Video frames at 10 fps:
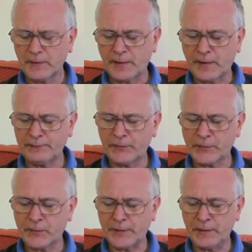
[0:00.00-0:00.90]
I've got
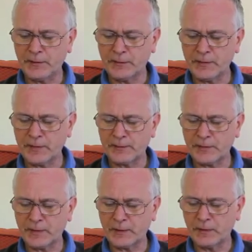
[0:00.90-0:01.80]
speed, said the
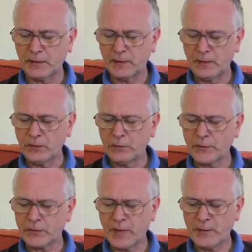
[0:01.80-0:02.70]
stag.
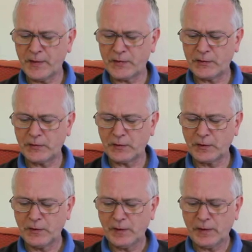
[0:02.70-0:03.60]
What's my message?
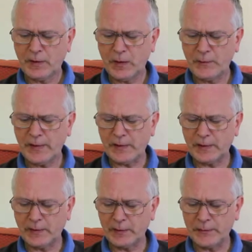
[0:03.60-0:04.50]
How many
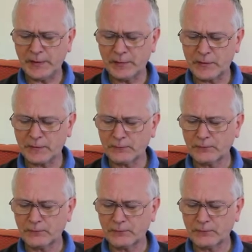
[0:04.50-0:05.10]
Calamines?